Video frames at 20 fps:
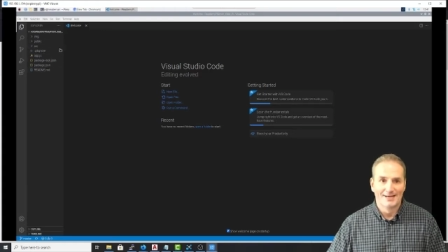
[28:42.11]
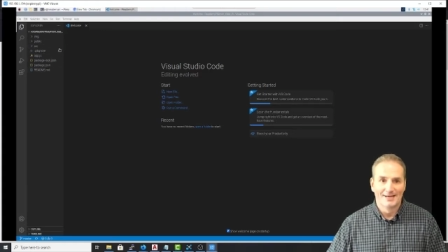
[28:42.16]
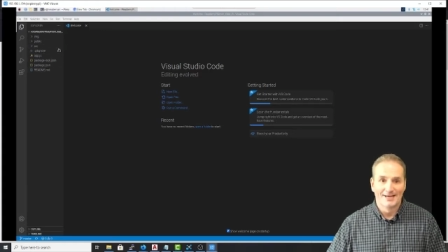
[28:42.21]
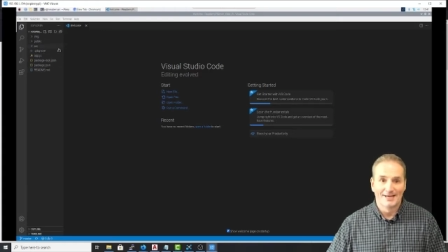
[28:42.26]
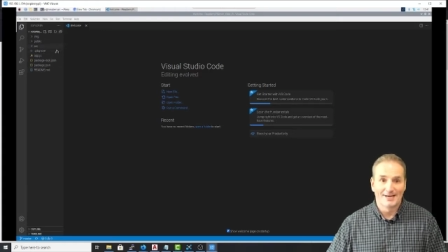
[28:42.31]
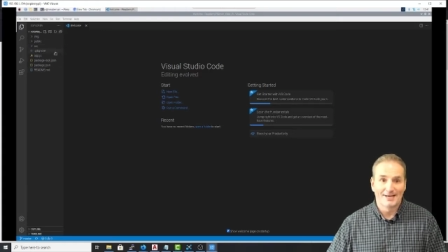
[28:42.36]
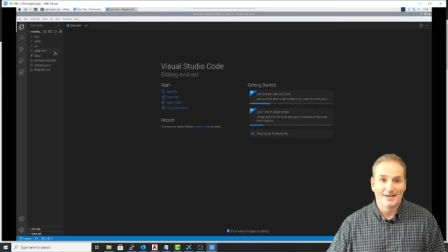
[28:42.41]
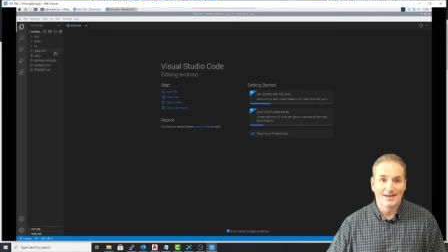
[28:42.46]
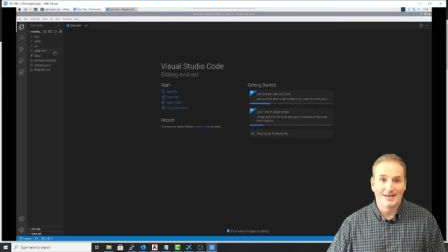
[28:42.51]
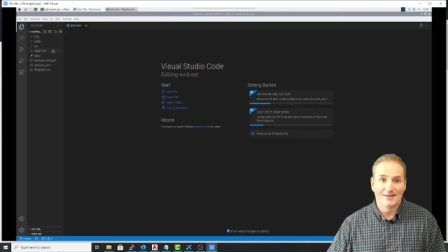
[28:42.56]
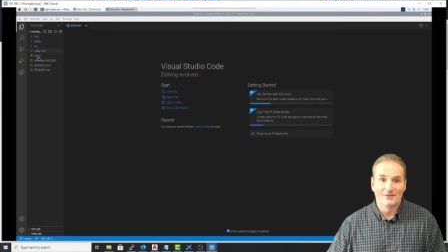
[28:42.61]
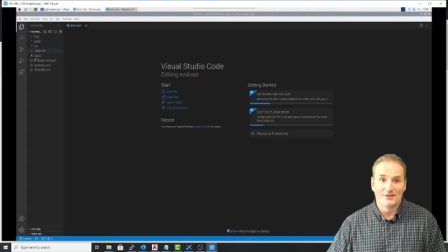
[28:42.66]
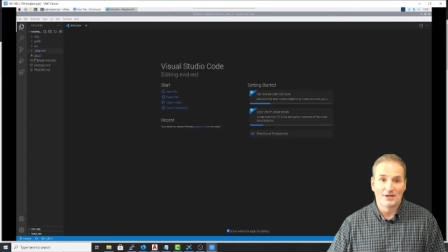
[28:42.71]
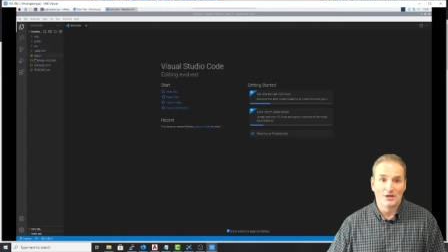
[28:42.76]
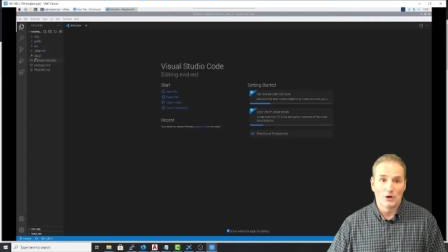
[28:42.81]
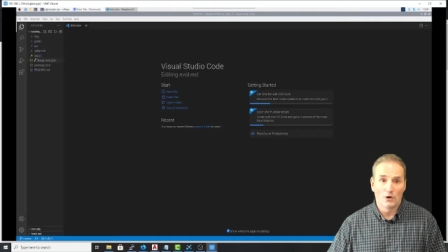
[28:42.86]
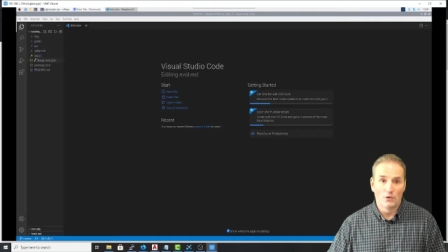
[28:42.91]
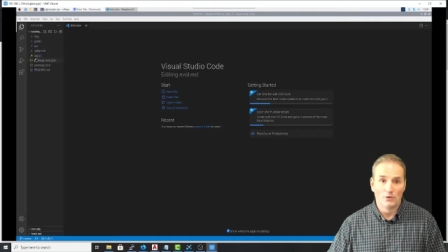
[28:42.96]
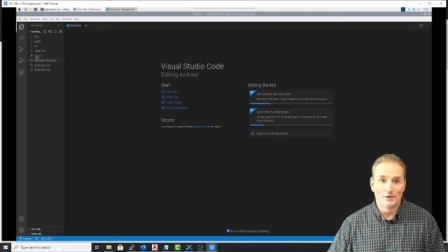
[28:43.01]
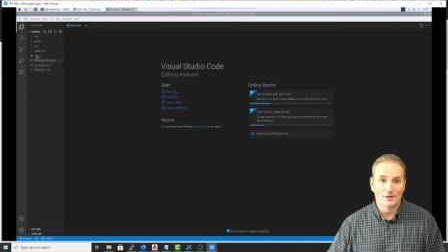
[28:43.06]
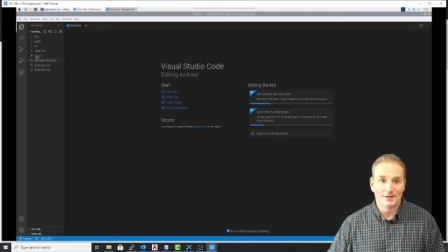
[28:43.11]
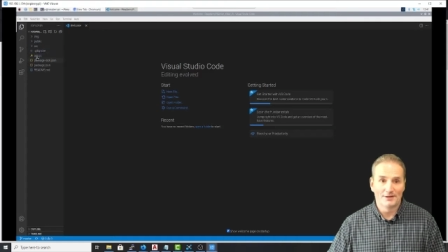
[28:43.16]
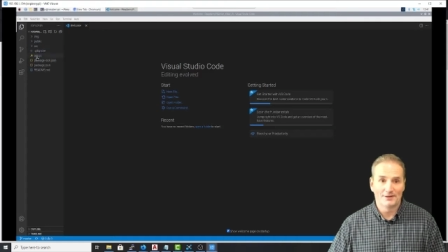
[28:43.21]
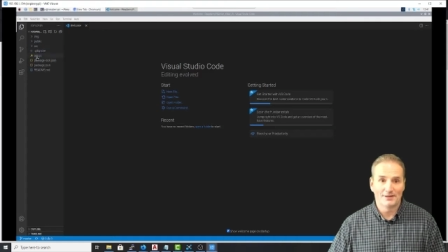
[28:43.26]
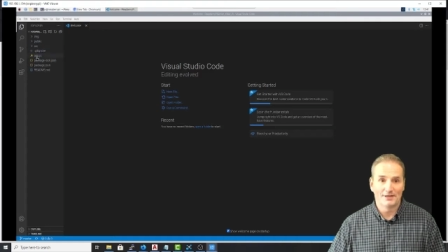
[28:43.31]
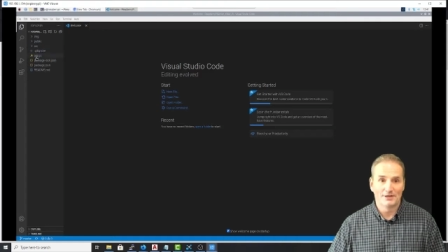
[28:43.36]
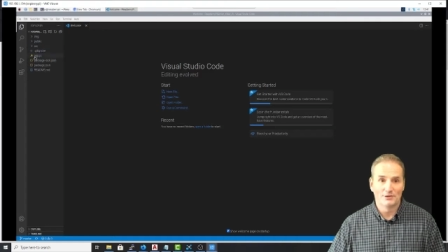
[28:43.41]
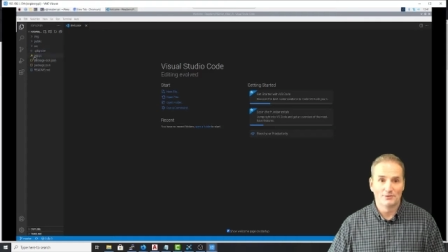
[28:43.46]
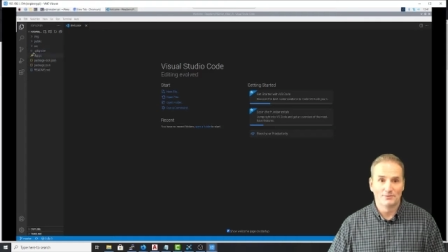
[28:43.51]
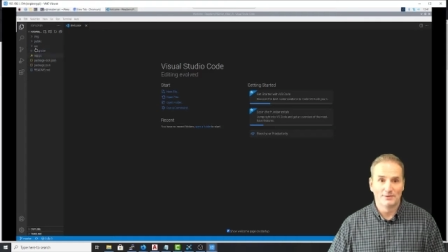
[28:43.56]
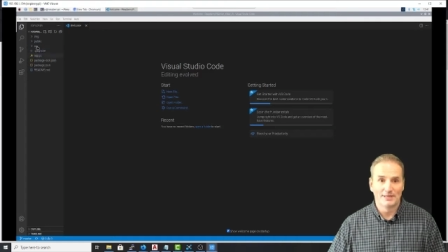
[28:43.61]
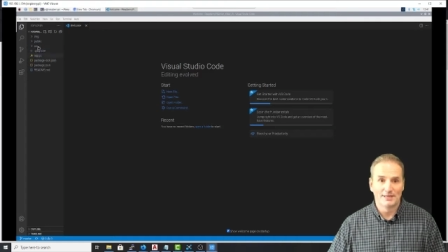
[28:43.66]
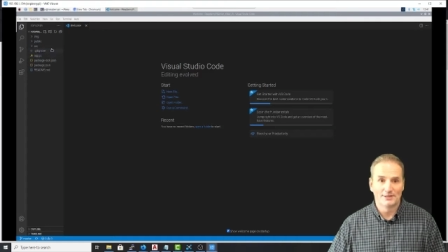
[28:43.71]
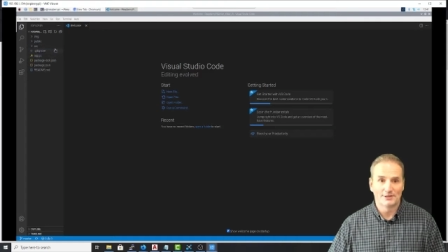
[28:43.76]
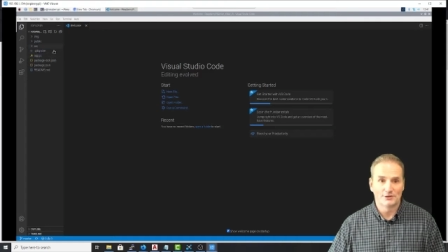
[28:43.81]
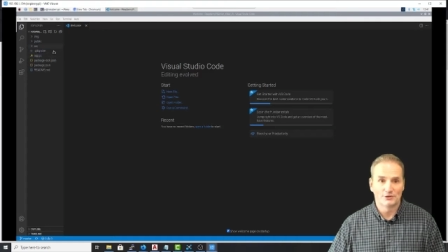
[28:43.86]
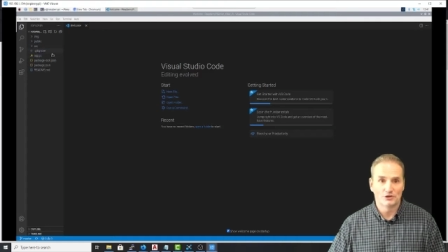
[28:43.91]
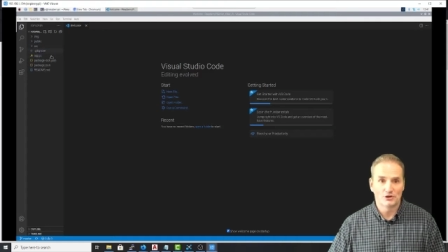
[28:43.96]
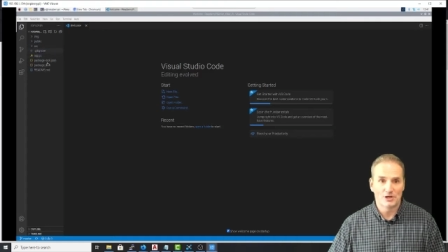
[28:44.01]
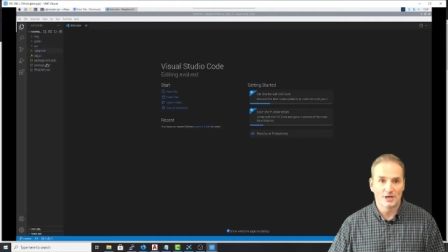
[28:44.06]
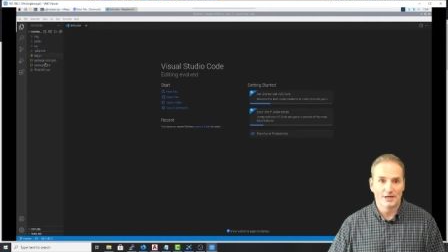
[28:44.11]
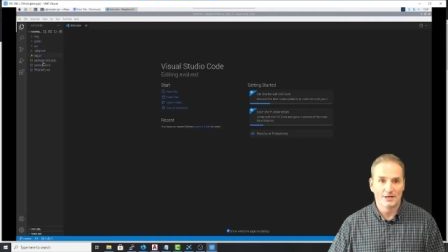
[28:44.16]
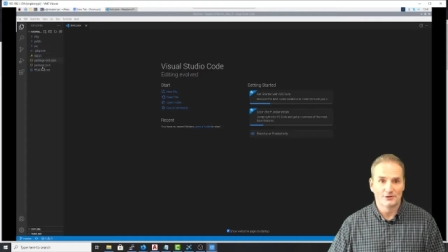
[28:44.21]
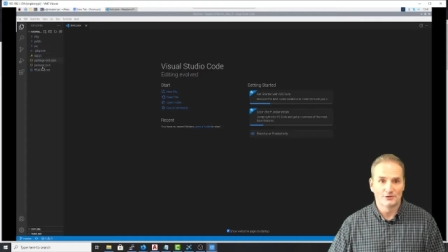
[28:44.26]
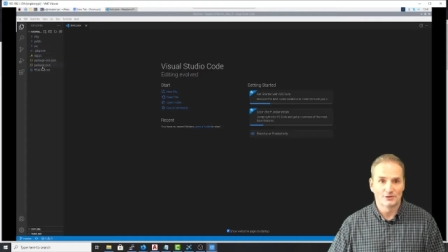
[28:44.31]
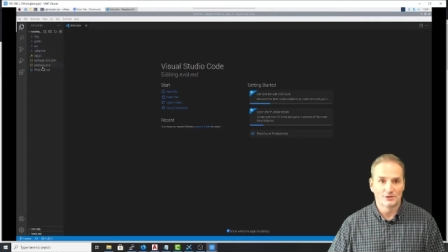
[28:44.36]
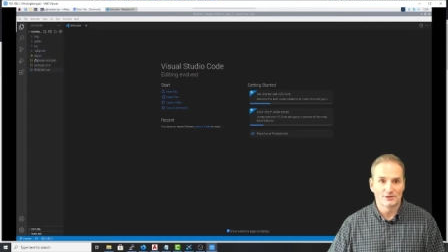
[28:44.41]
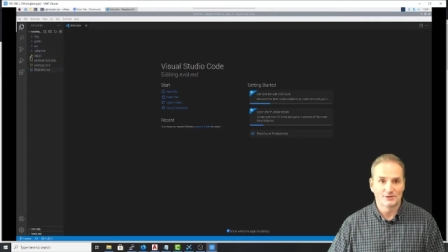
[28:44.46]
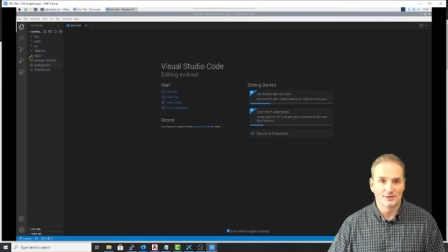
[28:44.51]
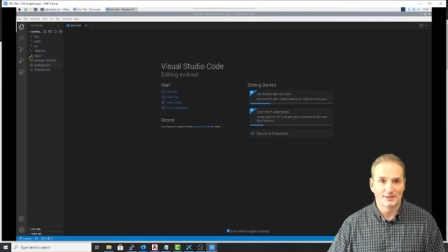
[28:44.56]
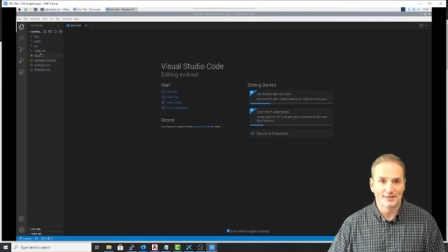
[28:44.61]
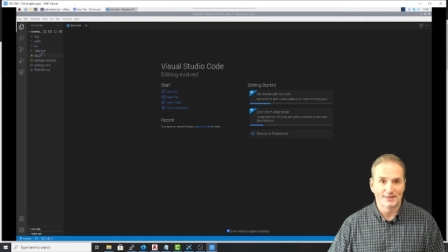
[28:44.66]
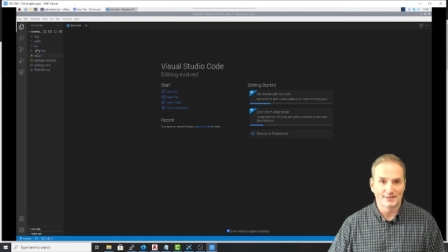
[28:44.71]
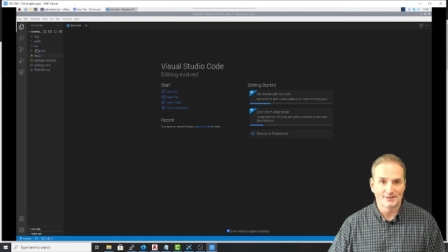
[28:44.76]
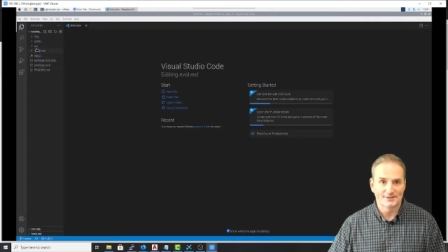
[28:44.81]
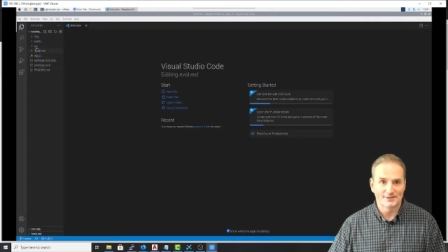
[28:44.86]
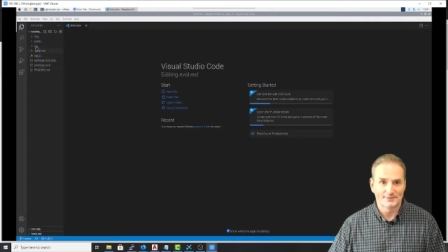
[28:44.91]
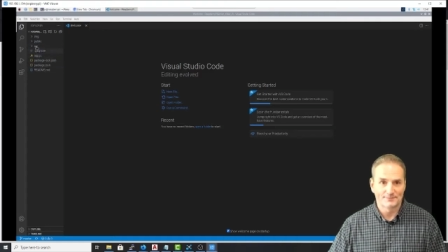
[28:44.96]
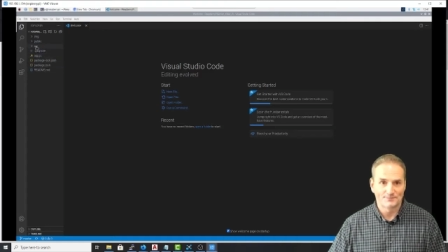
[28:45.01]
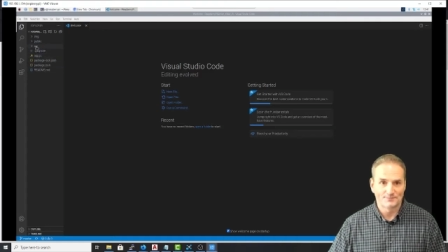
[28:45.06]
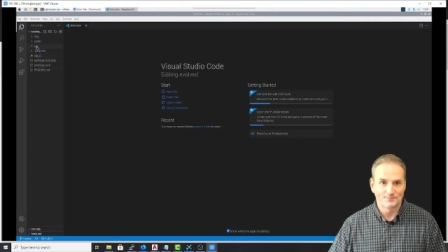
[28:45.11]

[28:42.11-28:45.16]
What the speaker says: And again, the only thing you need to change is this.